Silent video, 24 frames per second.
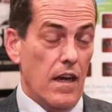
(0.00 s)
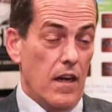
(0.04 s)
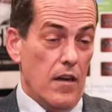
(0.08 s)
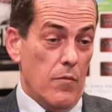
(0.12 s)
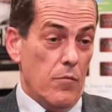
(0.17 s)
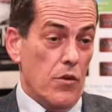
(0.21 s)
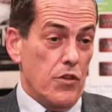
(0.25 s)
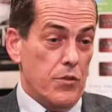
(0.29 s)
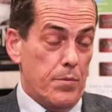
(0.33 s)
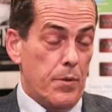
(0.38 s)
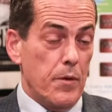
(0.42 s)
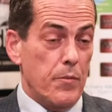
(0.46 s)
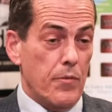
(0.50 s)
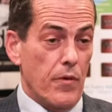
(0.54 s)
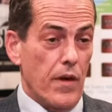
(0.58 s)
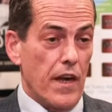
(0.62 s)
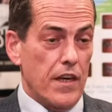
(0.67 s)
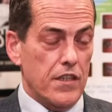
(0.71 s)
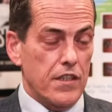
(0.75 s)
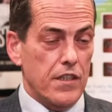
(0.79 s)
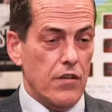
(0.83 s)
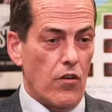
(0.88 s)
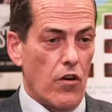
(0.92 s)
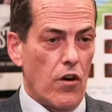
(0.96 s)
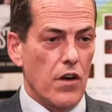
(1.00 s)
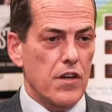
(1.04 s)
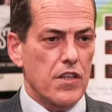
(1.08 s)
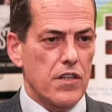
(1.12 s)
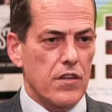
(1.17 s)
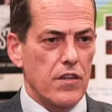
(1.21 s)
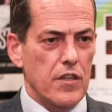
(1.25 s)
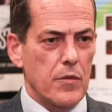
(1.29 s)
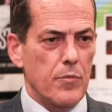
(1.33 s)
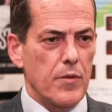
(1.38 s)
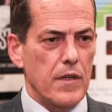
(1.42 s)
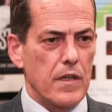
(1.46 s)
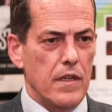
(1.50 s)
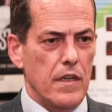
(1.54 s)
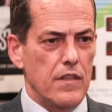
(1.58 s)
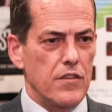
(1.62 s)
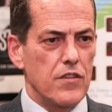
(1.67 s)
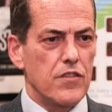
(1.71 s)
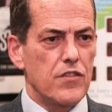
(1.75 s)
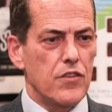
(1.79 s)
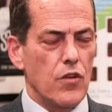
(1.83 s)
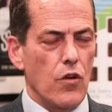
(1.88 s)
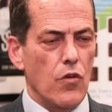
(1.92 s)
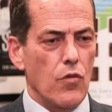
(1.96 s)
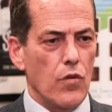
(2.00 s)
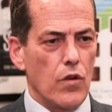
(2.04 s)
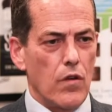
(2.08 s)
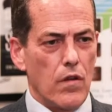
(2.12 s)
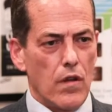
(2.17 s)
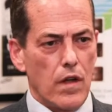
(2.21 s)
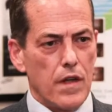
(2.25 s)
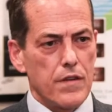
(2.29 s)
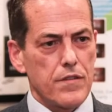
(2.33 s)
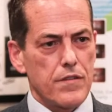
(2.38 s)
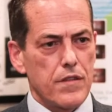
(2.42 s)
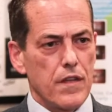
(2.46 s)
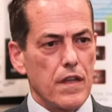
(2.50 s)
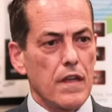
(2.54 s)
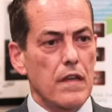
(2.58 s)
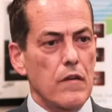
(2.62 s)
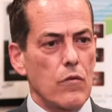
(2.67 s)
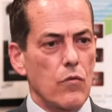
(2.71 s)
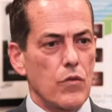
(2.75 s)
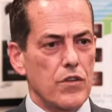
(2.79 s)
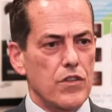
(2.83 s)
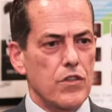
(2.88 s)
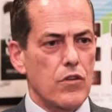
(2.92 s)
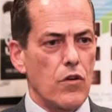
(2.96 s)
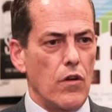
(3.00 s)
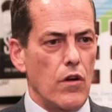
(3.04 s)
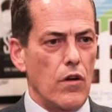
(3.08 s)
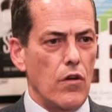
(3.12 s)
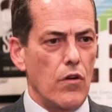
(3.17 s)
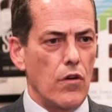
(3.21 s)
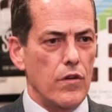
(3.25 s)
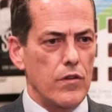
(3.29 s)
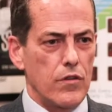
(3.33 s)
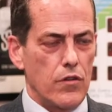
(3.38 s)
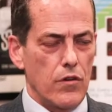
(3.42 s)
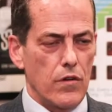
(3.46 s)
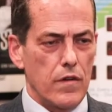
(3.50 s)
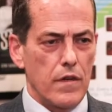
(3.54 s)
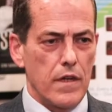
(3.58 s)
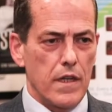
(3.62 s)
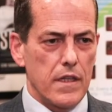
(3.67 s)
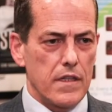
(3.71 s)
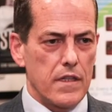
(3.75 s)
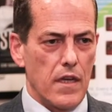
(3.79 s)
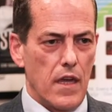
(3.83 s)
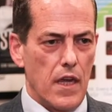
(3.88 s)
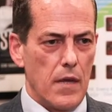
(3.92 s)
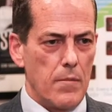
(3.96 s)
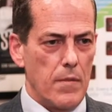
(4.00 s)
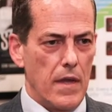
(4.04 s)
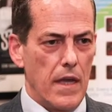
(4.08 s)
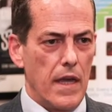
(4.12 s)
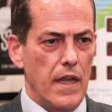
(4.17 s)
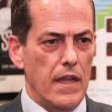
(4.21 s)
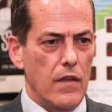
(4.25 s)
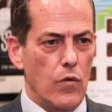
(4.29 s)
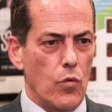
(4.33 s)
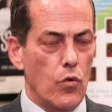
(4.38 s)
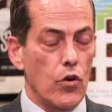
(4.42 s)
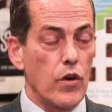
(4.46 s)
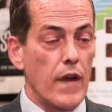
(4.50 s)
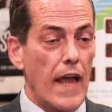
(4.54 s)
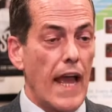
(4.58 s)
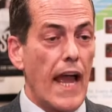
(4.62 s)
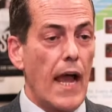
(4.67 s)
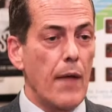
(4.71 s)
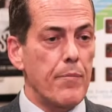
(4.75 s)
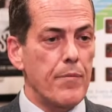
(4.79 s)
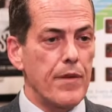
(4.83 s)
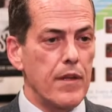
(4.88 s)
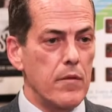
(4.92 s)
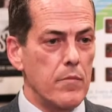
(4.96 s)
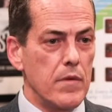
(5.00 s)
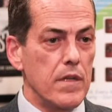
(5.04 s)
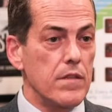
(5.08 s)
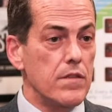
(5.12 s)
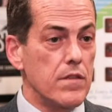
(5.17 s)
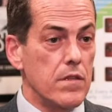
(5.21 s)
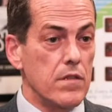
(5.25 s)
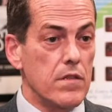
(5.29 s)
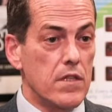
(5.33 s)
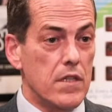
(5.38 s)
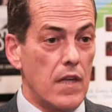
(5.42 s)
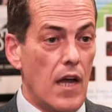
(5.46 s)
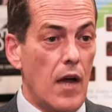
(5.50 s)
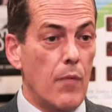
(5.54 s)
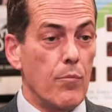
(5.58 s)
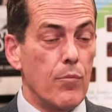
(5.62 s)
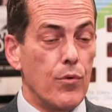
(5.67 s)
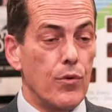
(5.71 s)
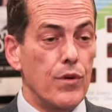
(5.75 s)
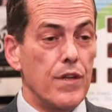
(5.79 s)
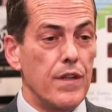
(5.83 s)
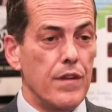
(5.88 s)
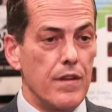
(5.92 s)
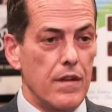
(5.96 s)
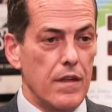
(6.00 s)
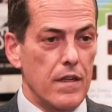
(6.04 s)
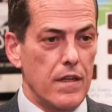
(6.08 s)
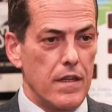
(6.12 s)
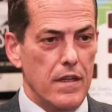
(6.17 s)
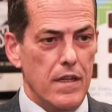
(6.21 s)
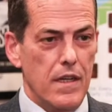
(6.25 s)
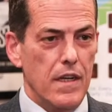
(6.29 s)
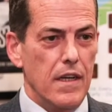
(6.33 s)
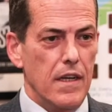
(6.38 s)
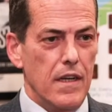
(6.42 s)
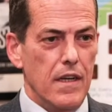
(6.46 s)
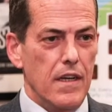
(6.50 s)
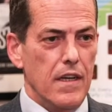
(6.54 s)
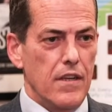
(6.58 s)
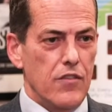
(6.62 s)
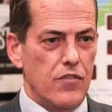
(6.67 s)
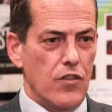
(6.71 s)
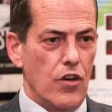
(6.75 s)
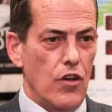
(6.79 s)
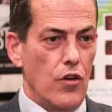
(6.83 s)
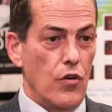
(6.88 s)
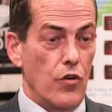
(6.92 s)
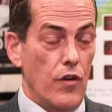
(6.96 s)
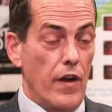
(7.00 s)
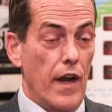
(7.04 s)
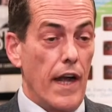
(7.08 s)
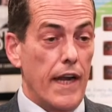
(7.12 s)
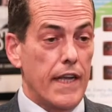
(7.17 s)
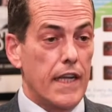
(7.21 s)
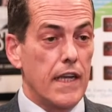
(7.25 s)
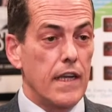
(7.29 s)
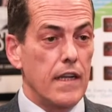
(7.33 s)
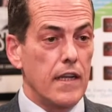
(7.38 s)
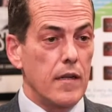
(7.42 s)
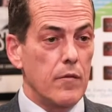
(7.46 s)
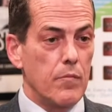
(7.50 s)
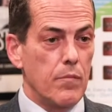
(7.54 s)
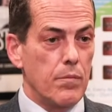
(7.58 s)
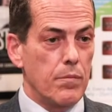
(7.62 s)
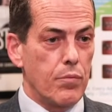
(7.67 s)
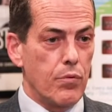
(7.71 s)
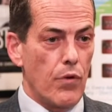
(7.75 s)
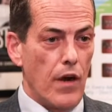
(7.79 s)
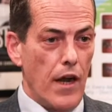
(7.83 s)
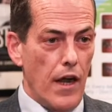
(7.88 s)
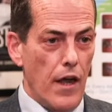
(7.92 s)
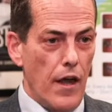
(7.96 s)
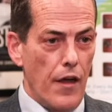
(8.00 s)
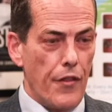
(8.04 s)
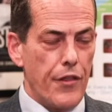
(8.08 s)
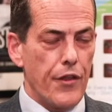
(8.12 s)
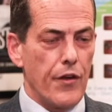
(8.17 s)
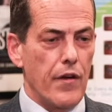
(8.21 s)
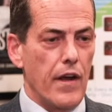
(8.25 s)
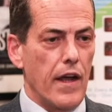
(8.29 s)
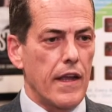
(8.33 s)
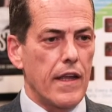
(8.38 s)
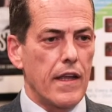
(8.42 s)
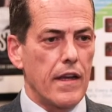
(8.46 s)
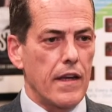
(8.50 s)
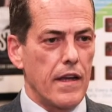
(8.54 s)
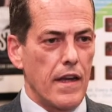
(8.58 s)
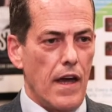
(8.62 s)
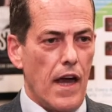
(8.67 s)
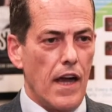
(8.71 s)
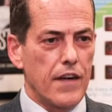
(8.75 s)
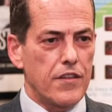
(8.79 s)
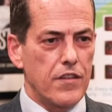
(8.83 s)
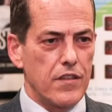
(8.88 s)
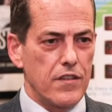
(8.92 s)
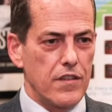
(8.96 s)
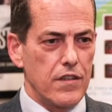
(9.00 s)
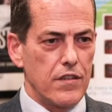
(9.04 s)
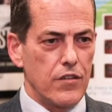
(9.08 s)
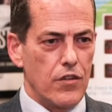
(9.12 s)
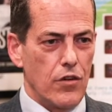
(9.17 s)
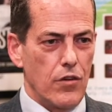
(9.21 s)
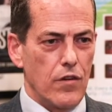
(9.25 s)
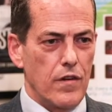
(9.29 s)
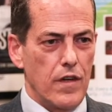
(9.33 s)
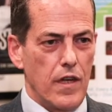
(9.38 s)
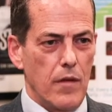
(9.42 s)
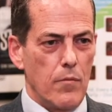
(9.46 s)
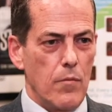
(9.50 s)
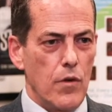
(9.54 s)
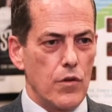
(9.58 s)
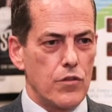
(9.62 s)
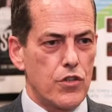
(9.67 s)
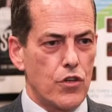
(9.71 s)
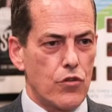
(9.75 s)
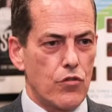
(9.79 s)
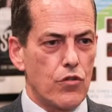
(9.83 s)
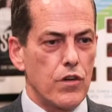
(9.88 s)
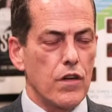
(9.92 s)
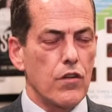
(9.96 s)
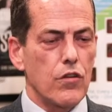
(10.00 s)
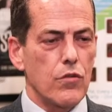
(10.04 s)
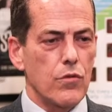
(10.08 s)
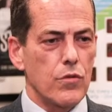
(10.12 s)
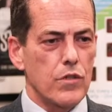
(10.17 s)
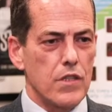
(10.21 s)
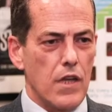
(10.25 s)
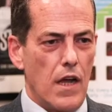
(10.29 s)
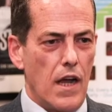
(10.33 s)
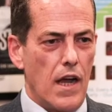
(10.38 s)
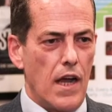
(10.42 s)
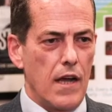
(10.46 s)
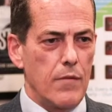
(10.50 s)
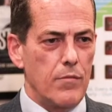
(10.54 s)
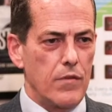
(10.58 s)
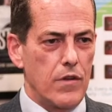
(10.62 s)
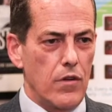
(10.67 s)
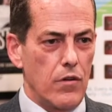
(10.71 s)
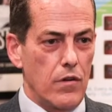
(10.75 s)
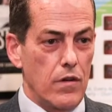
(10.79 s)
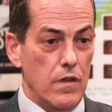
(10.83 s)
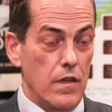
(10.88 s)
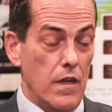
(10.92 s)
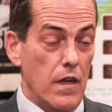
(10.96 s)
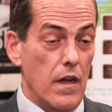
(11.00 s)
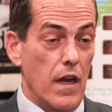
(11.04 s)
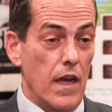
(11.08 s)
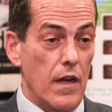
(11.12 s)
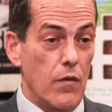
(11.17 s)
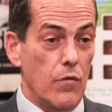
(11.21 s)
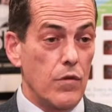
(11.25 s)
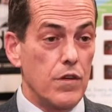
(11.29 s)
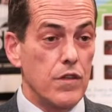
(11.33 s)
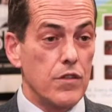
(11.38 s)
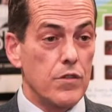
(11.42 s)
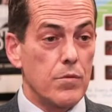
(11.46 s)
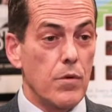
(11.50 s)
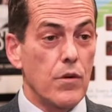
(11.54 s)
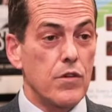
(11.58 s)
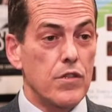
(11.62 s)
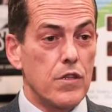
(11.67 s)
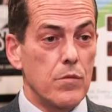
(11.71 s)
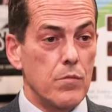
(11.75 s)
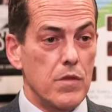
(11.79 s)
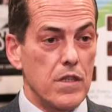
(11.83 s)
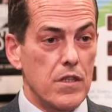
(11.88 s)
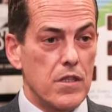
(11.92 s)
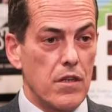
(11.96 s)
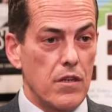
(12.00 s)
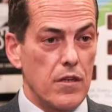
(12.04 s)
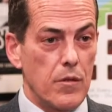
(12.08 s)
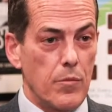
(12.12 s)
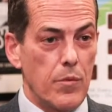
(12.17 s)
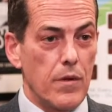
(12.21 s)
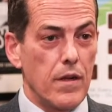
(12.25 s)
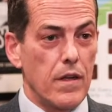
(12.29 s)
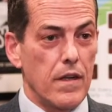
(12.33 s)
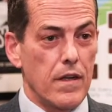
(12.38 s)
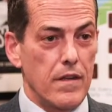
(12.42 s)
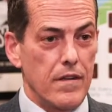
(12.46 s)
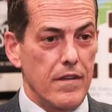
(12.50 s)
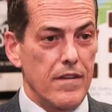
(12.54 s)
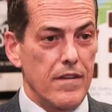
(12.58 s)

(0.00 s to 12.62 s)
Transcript: Most people actually are sleeping. They just don't realize that what's going on during that time. And the word apnea means to stop breathing. So we're not getting breath, they're not getting oxygen during that most critical time during the night when you're supposed to be sleeping.